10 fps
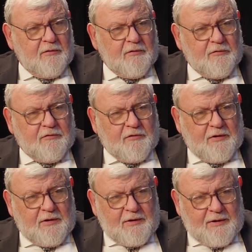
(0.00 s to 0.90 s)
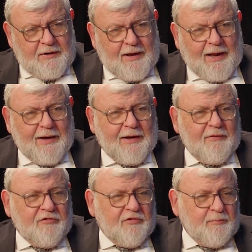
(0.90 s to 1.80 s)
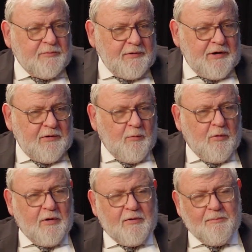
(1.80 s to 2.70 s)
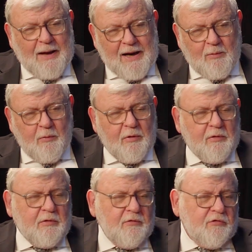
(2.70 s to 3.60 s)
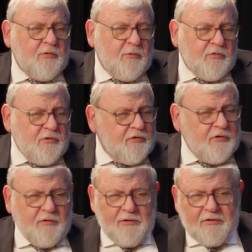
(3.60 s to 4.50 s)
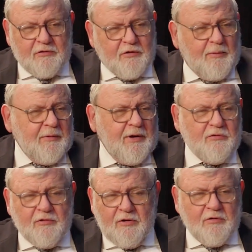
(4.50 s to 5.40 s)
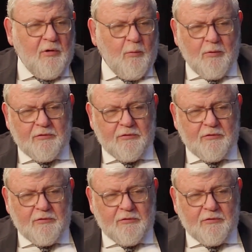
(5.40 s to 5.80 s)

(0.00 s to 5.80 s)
she had to have spleen work, back work. She was considering to terminate. She didn't know what